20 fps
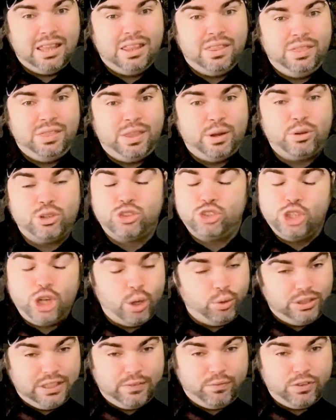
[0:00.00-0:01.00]
there is
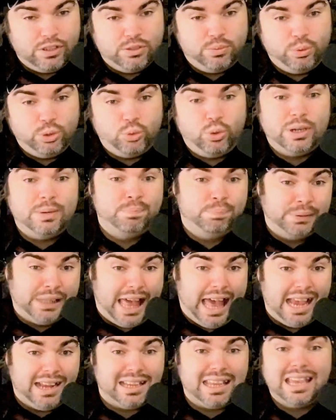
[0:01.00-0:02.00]
no difference between
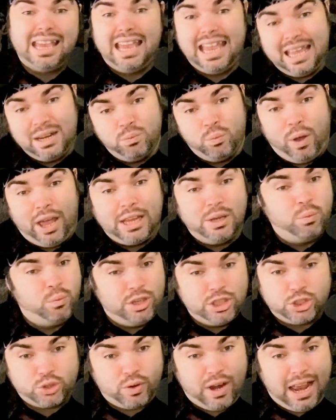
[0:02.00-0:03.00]
black and white
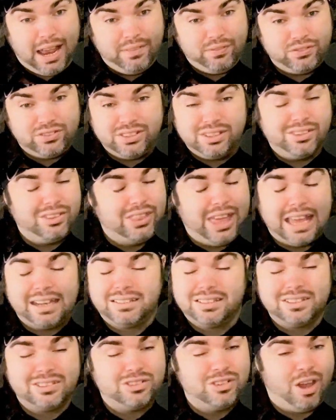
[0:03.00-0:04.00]
witchcraft. That
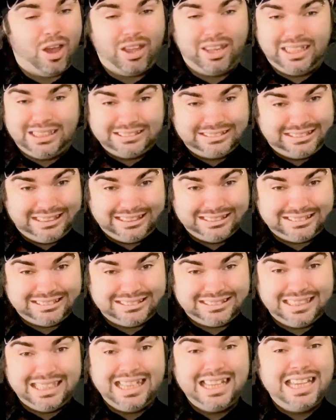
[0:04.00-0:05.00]
does not
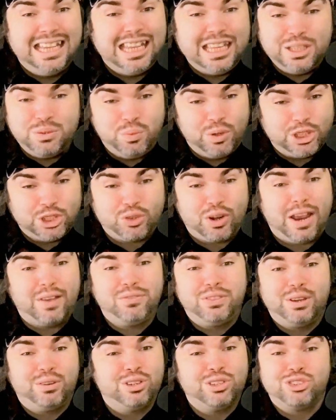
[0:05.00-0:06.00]
exist. In witchcraft,
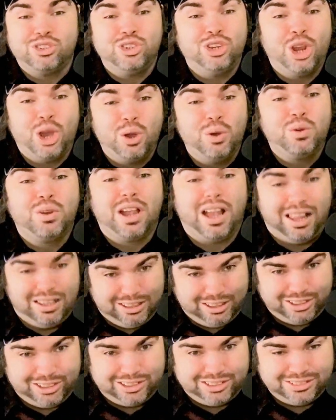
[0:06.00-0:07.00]
there is no
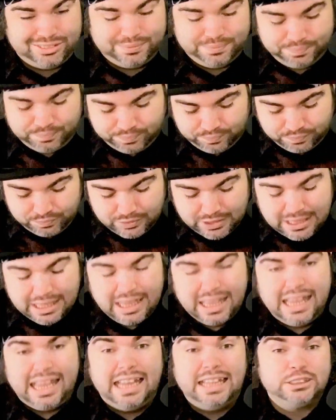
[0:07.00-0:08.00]
color.
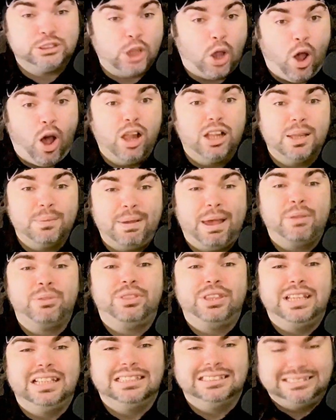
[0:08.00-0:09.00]
It's all about
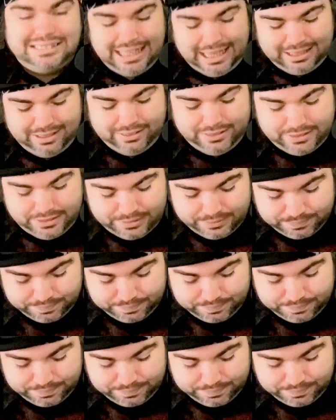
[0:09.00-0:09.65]
the intent.